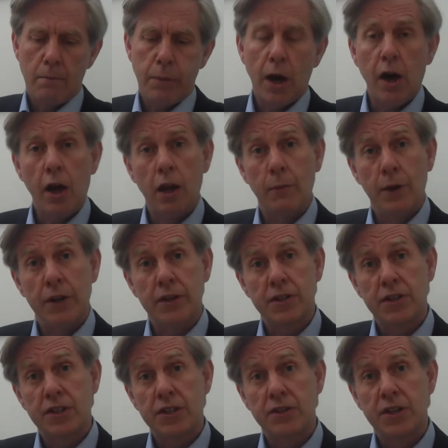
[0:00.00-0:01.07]
Parliament,
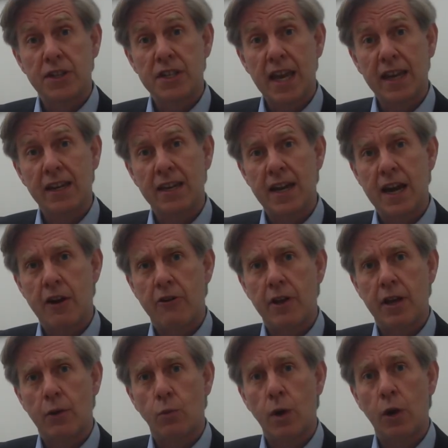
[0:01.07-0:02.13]
the second
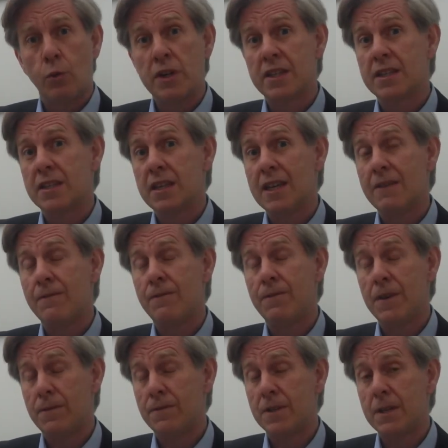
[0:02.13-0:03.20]
area, where we see
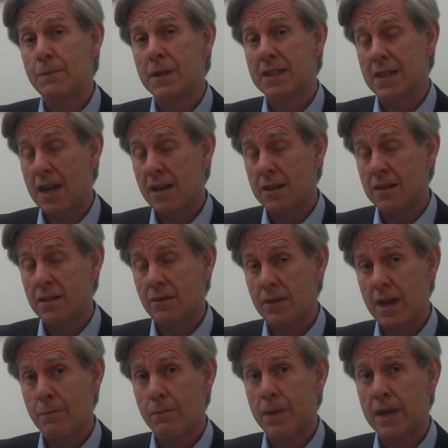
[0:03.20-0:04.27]
50% of
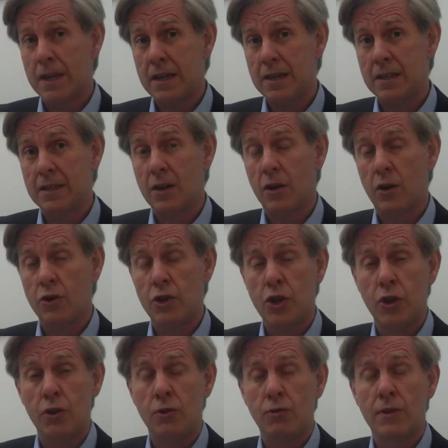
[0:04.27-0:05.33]
MPs are
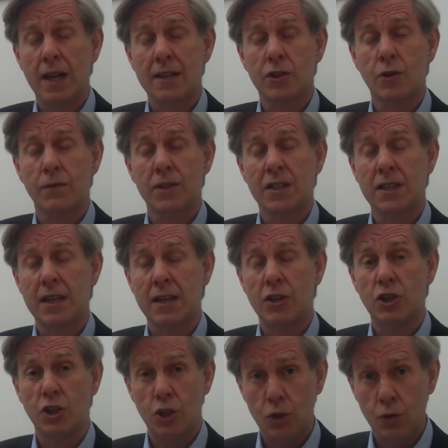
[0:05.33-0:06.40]
new. That's obviously a
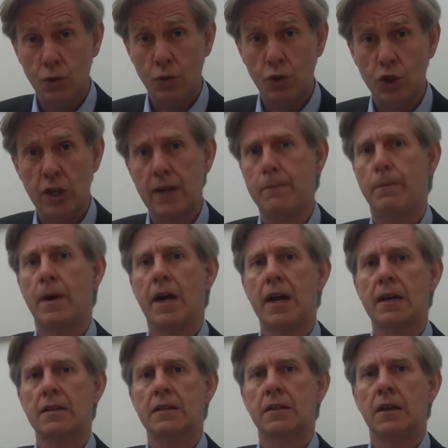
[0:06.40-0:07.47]
huge
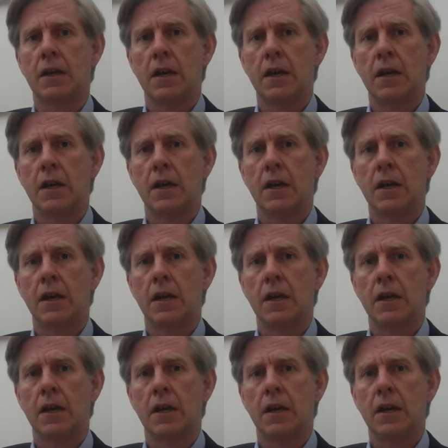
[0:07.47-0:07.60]
impact.